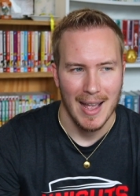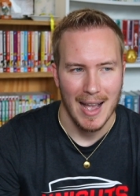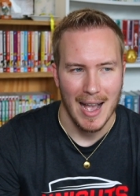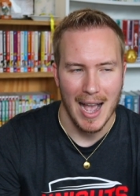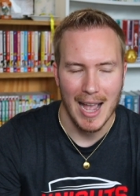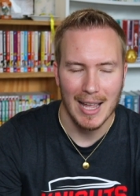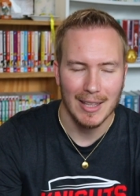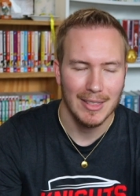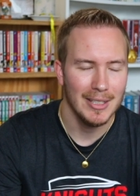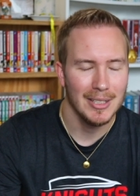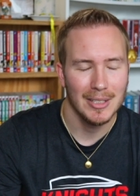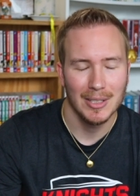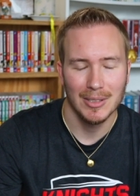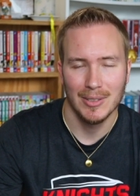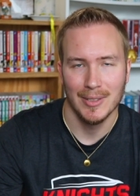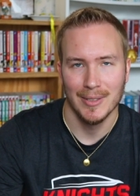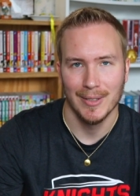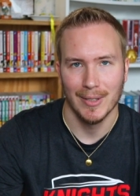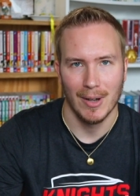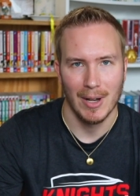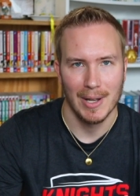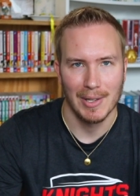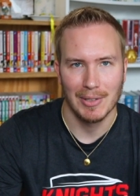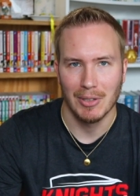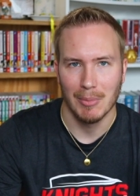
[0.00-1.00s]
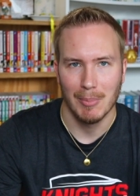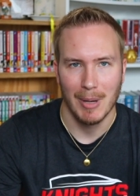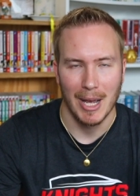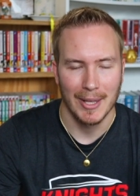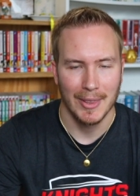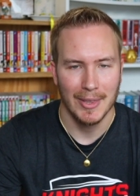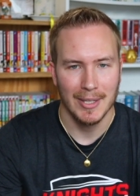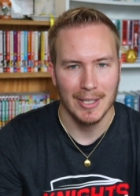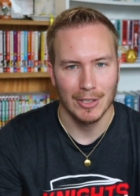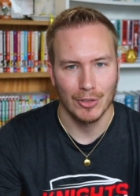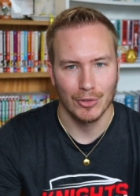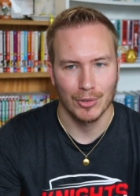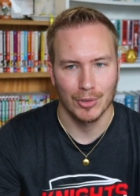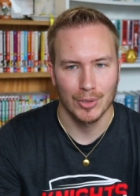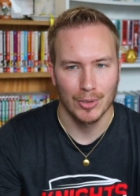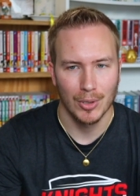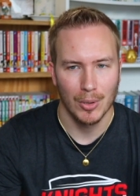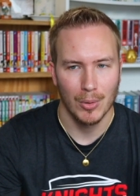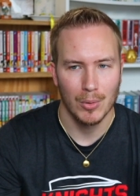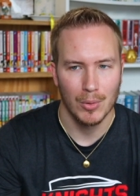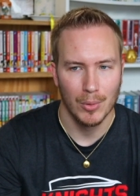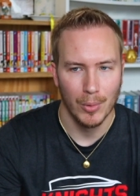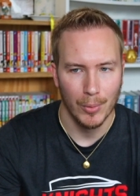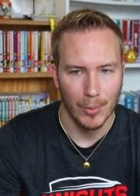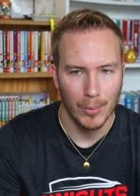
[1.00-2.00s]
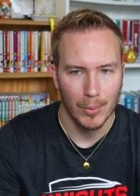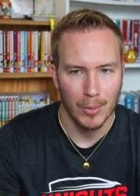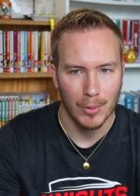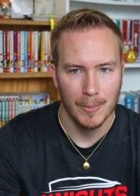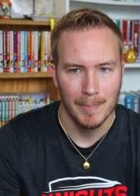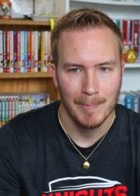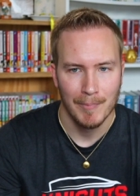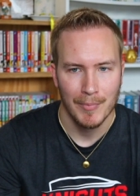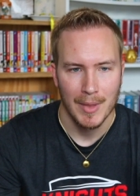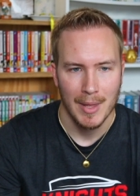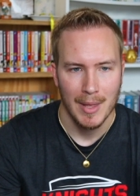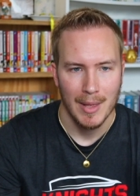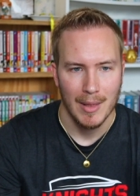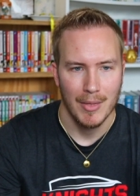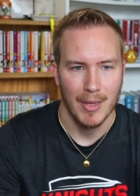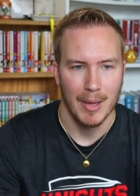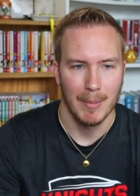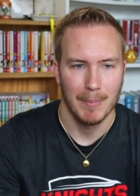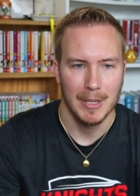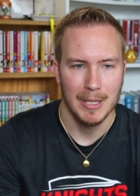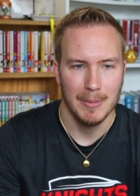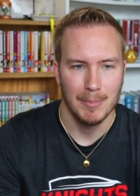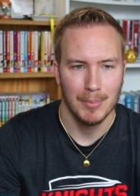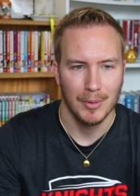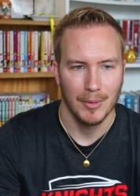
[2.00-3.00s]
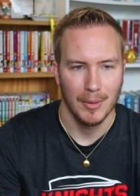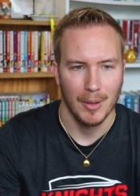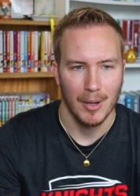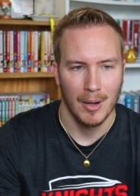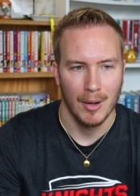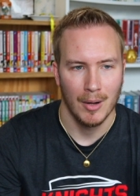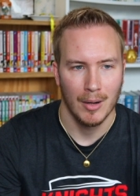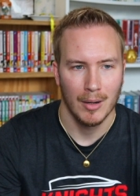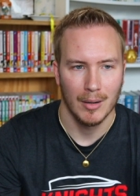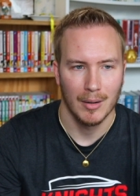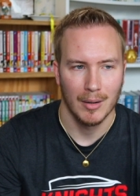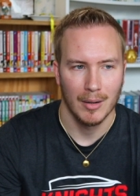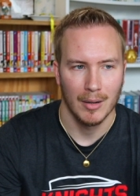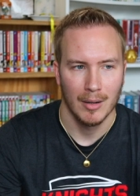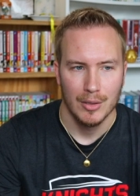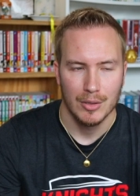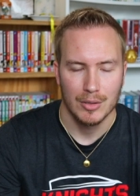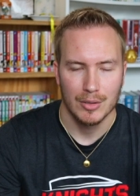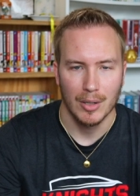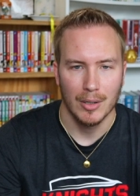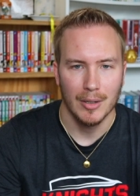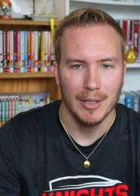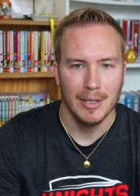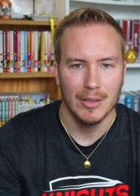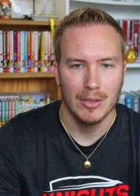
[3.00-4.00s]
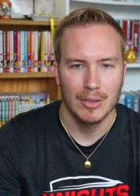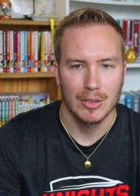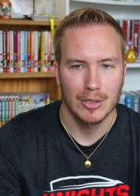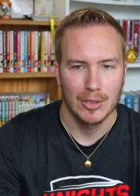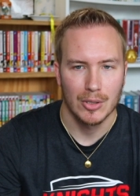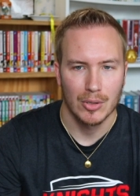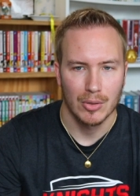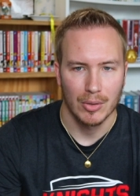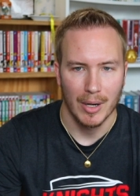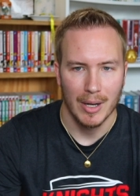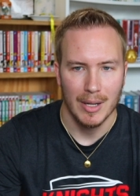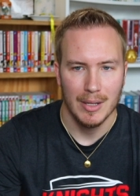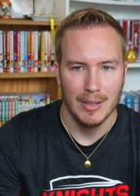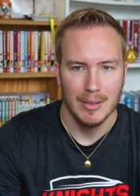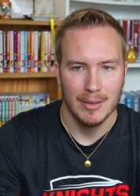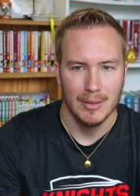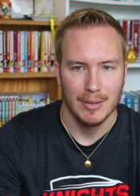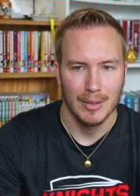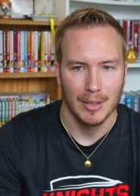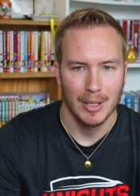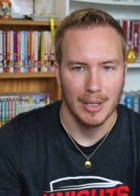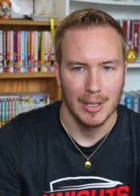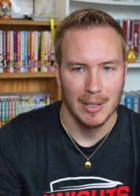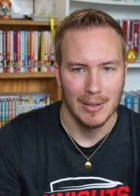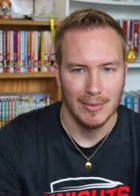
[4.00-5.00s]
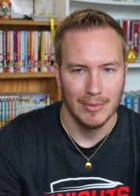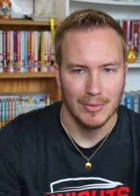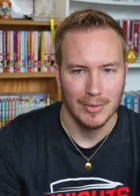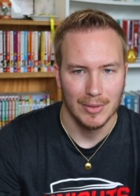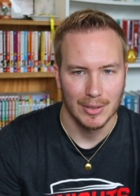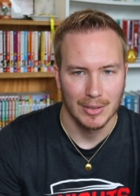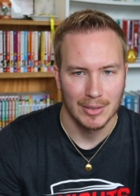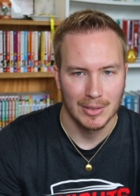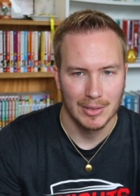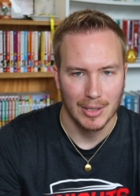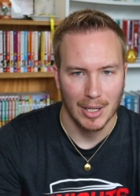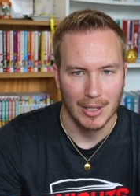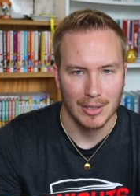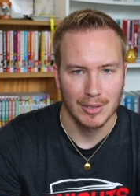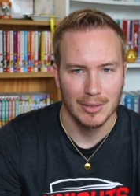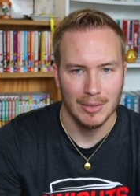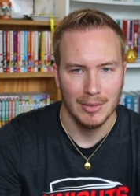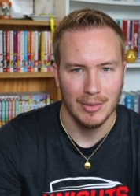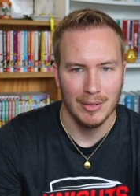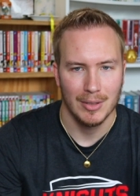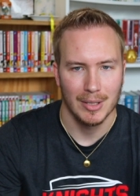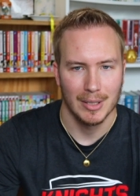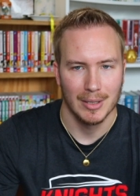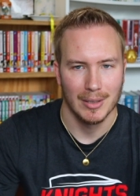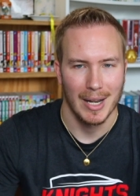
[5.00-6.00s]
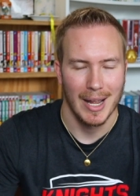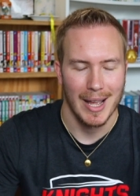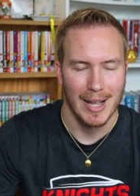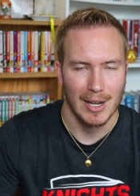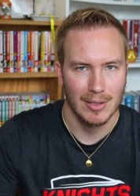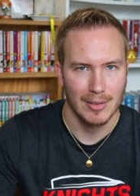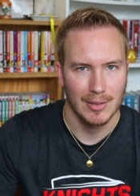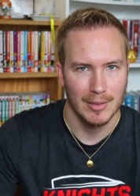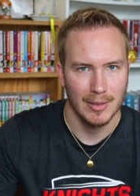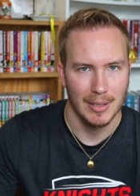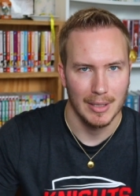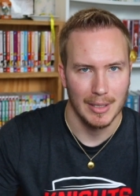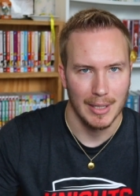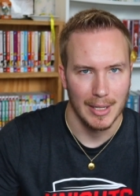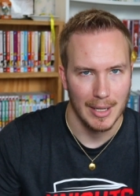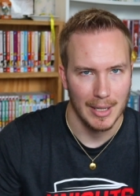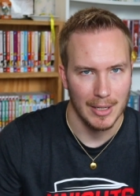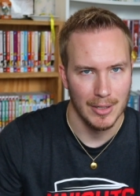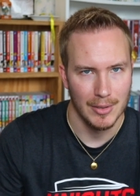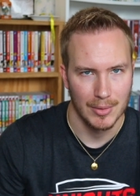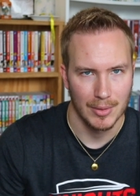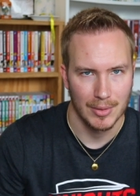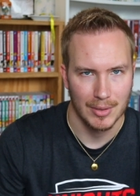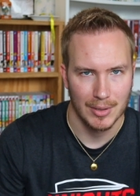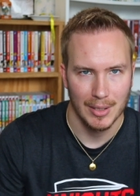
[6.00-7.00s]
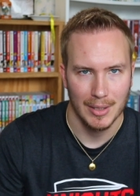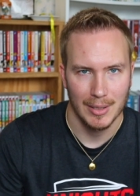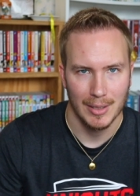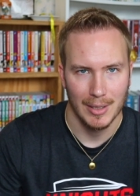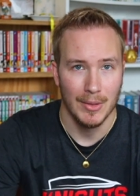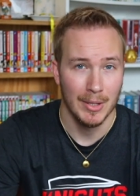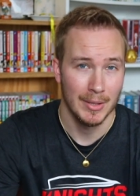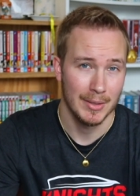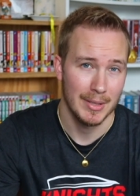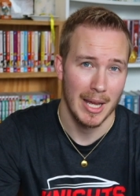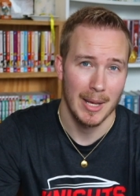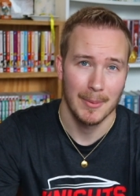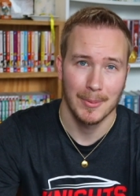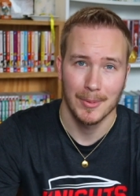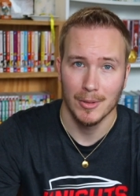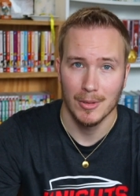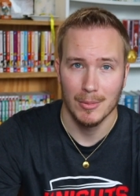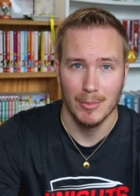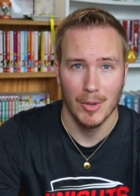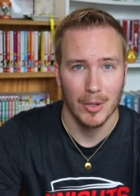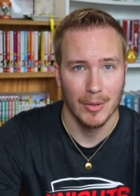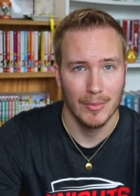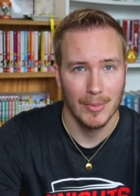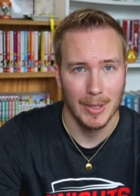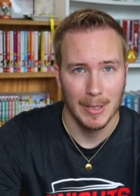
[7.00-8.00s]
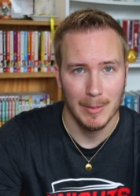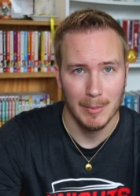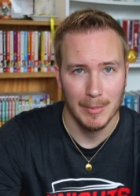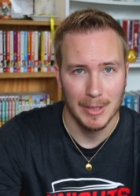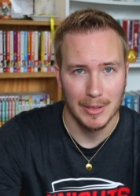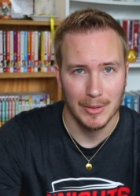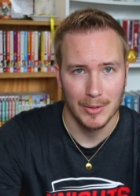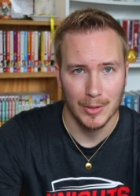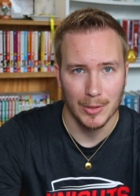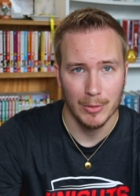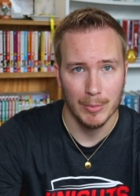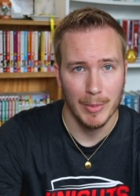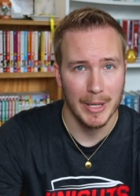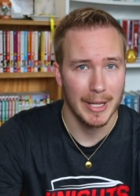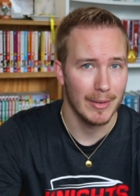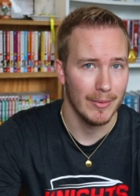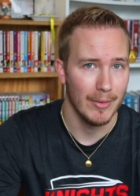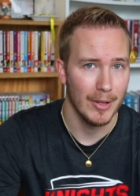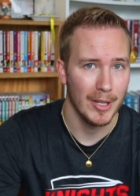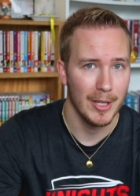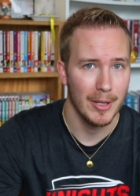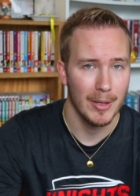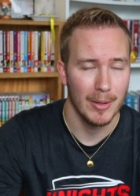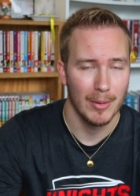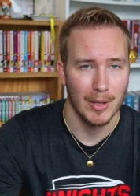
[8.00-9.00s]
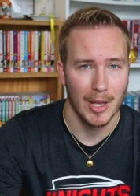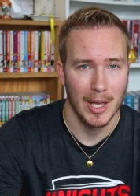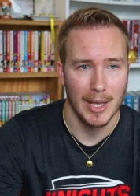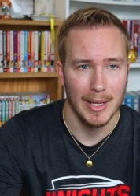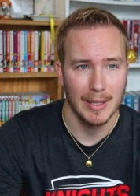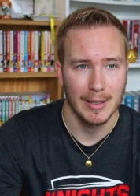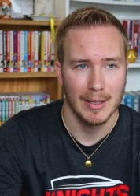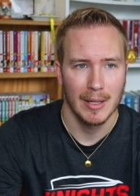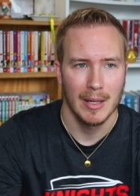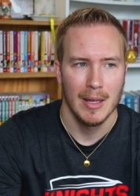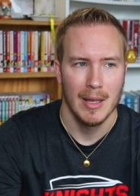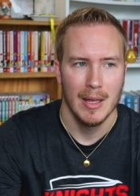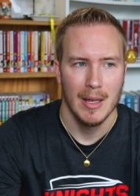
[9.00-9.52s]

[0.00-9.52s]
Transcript: I think this is awesome. I think it's so cool that people are starting this trend of discussions that are actually interesting. This absolutely motivated me to make a video like